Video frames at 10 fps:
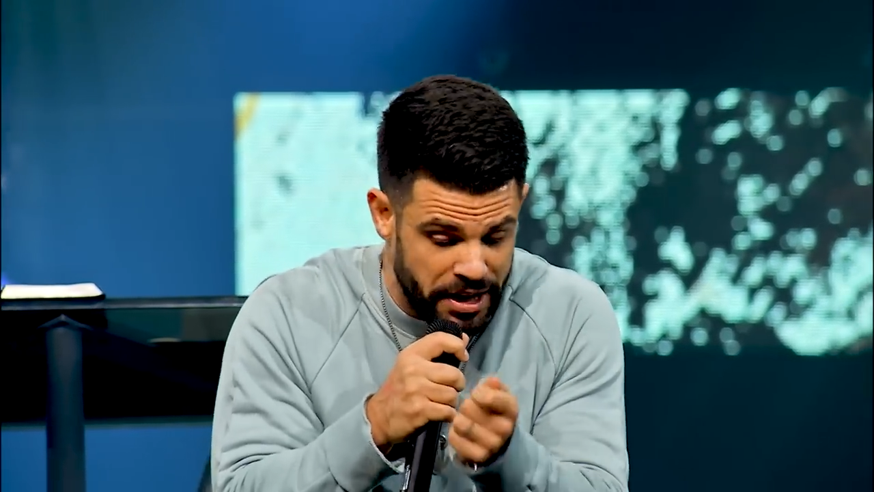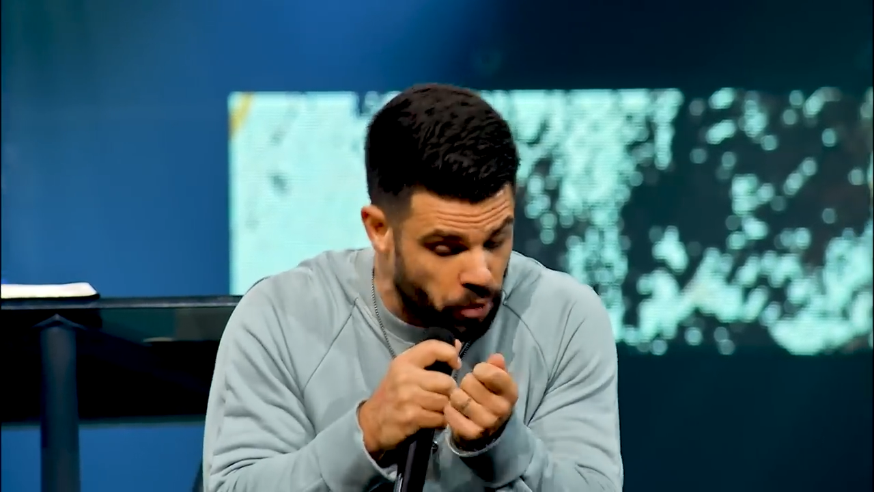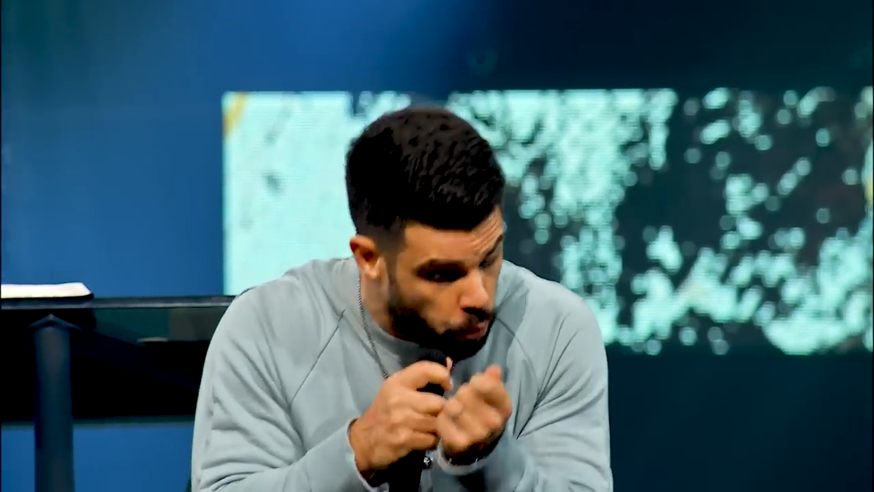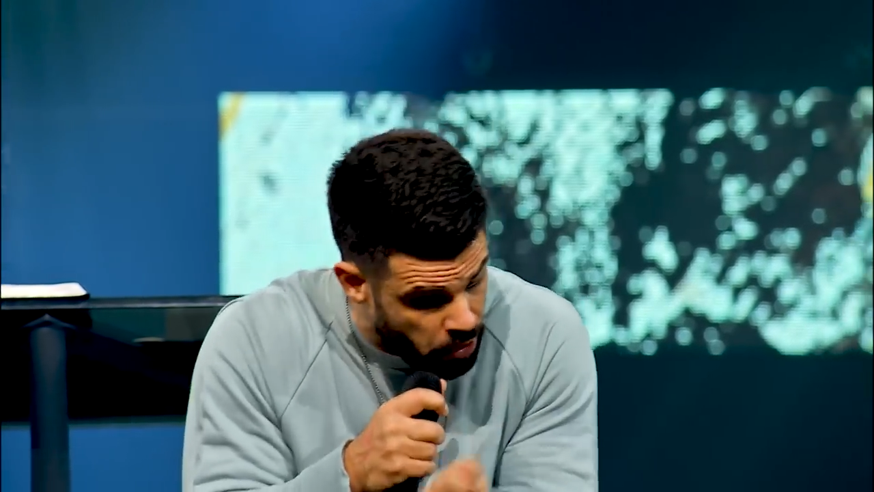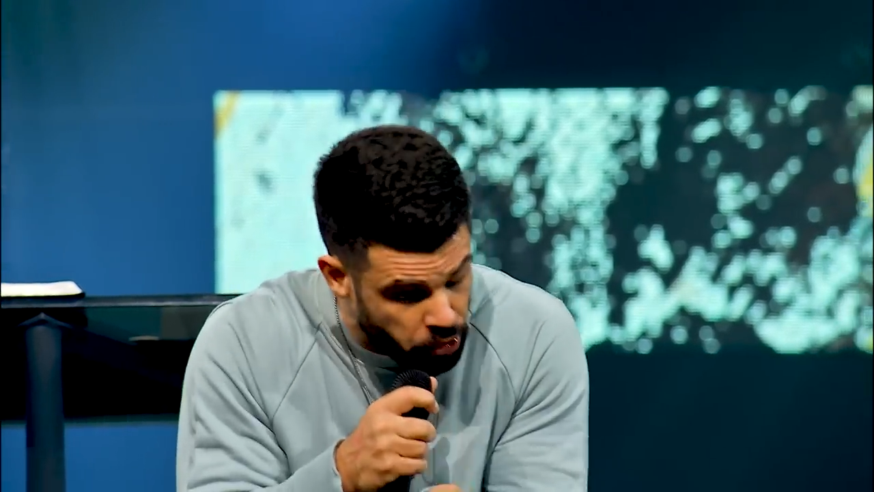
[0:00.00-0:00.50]
in
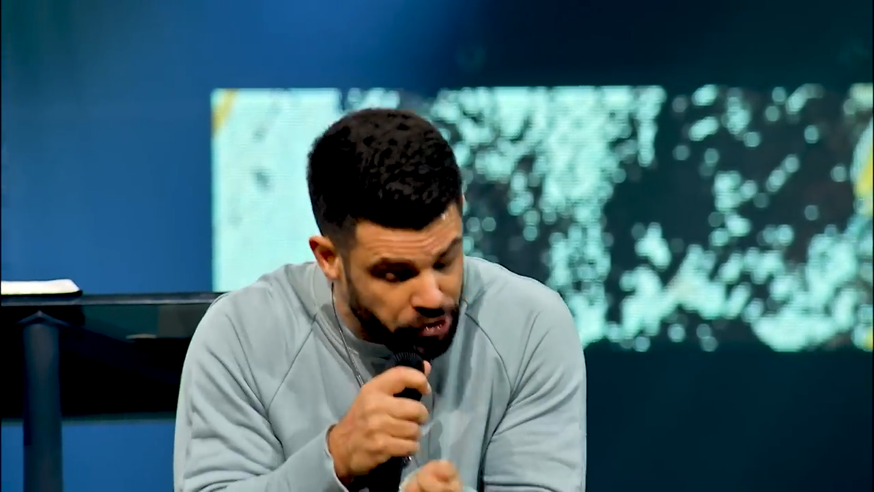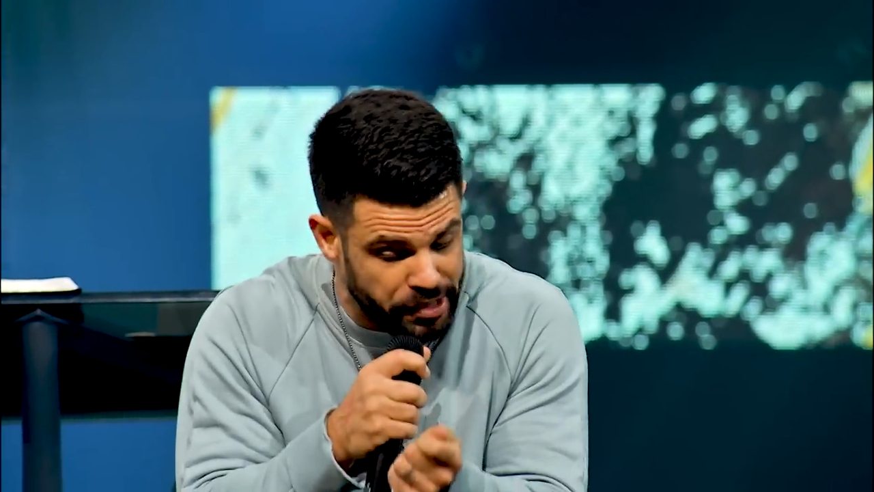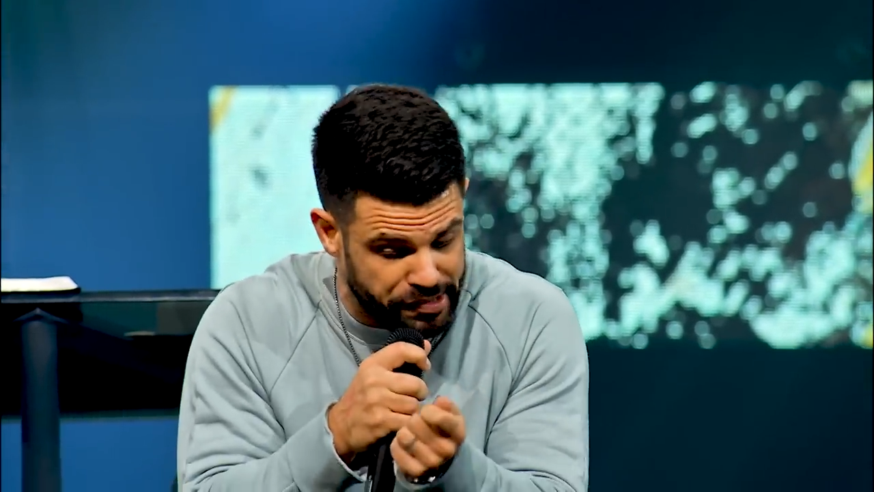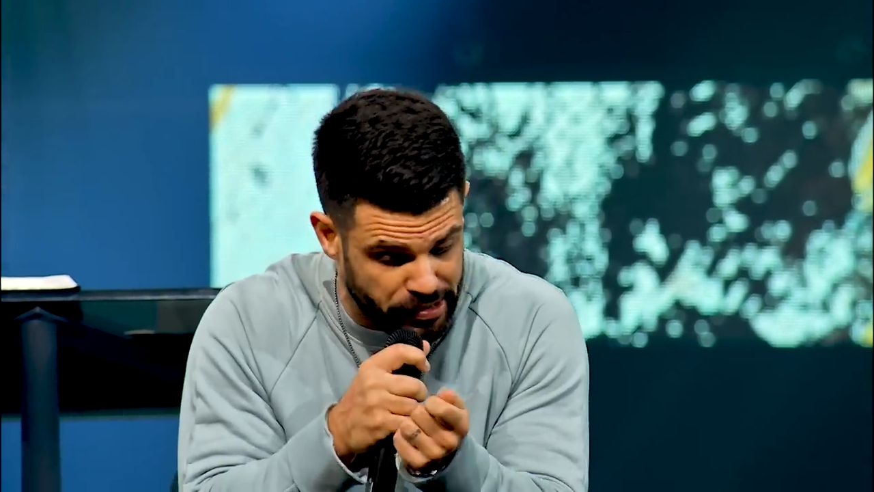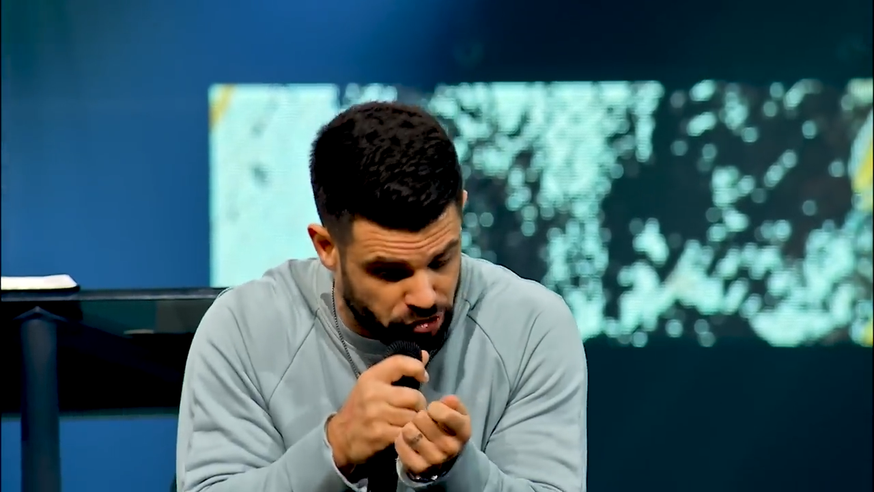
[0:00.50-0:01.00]
a
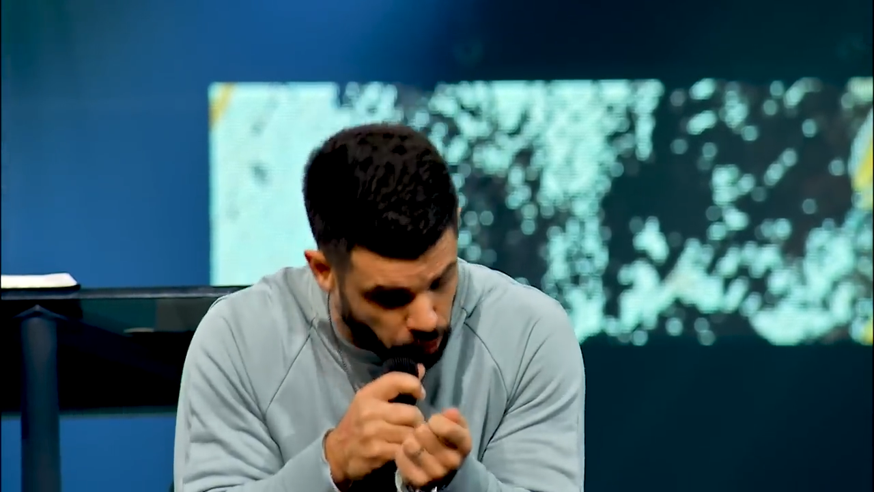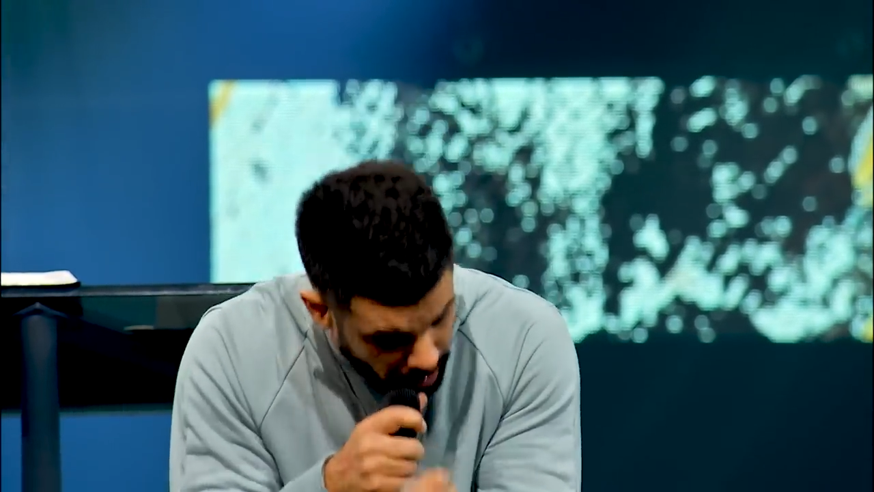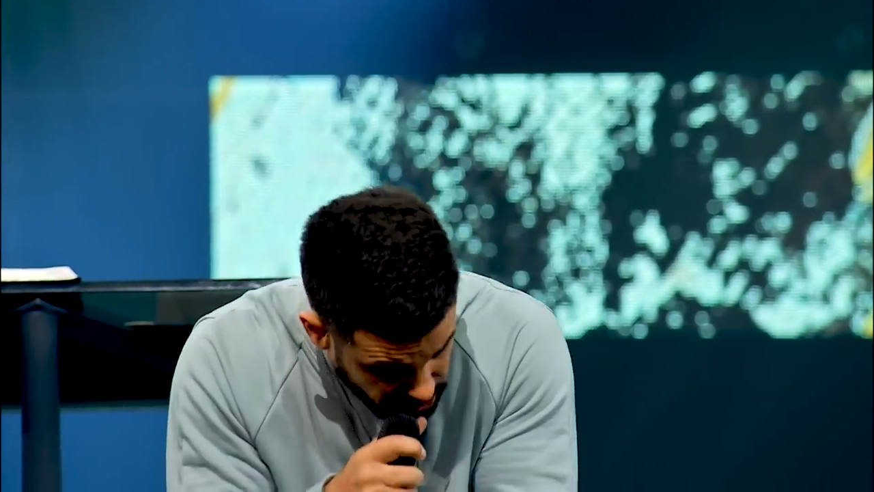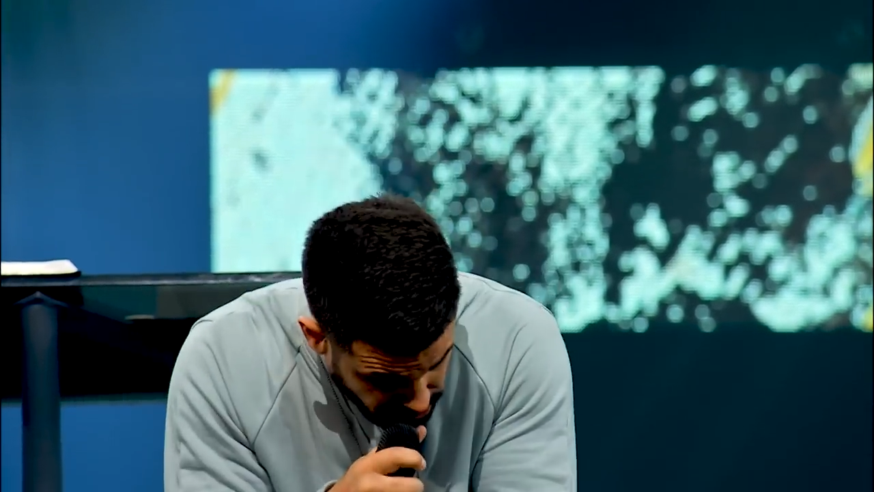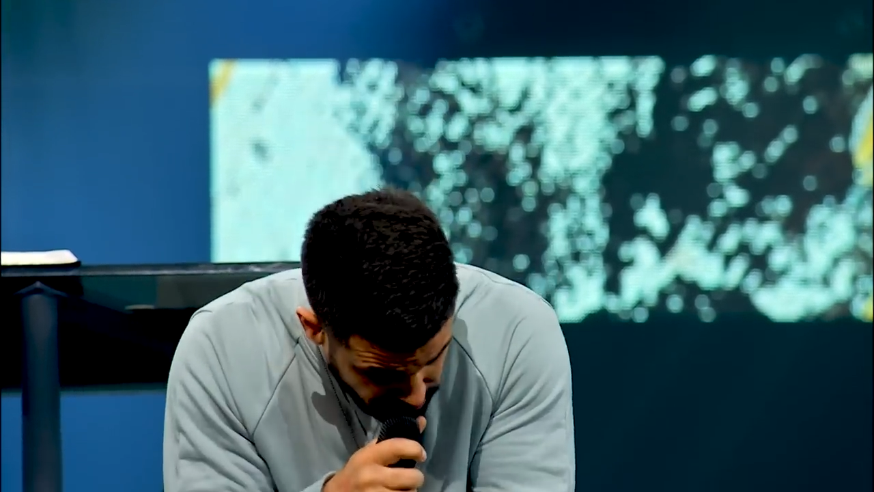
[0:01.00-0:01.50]
wilderness
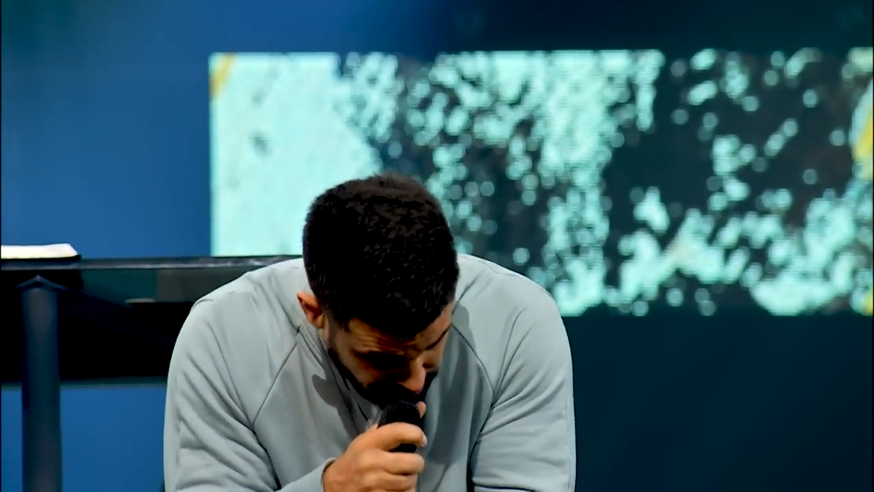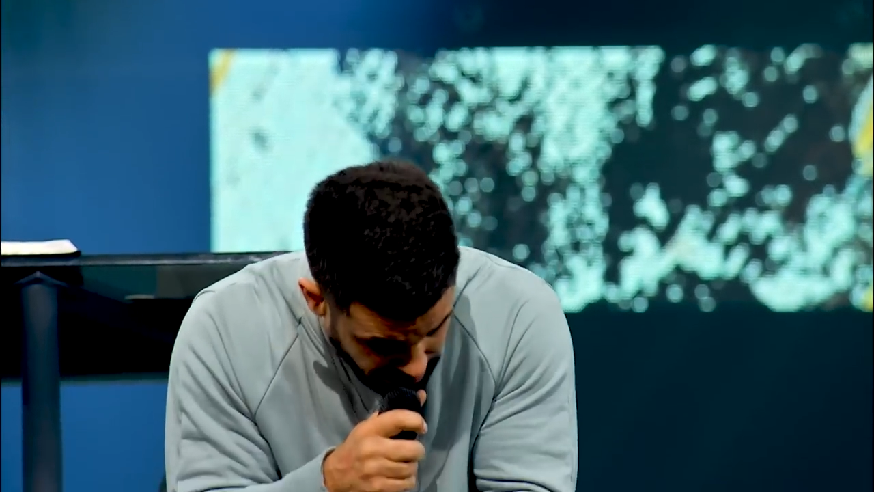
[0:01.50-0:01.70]
situation